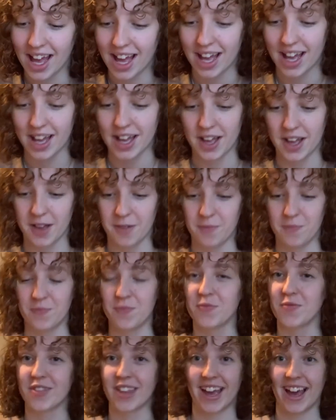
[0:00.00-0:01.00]
And
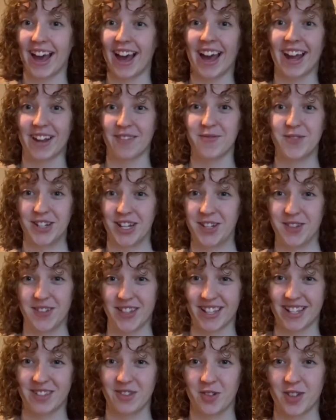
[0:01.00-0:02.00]
I'm
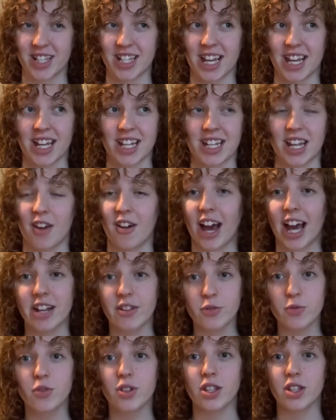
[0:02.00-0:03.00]
genuinely so excited now. I
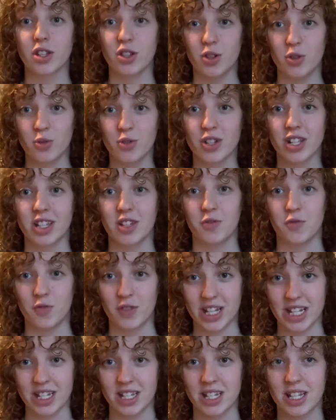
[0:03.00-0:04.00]
don't usually
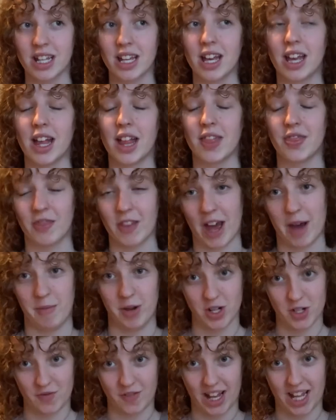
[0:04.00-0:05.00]
read that
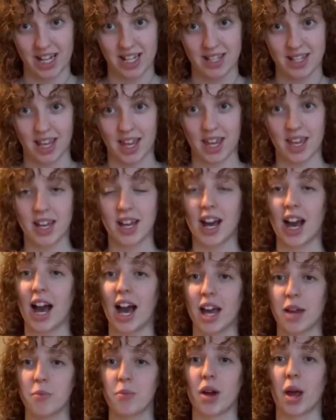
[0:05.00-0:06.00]
much fantasy.
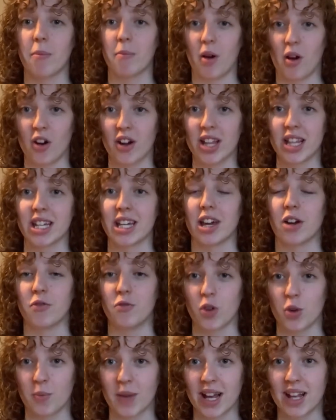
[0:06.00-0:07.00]
I'm primarily a
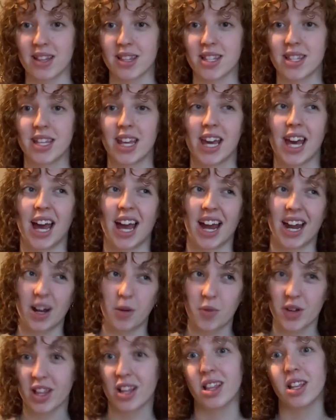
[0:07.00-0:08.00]
romance
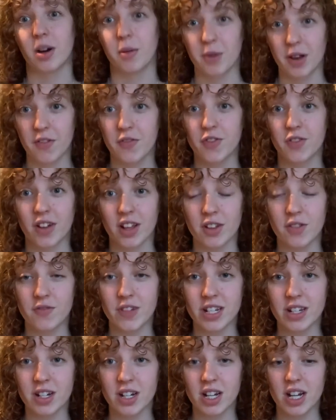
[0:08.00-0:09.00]
with a little bit of thriller
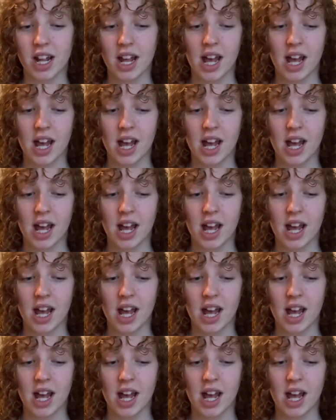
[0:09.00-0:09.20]
reader.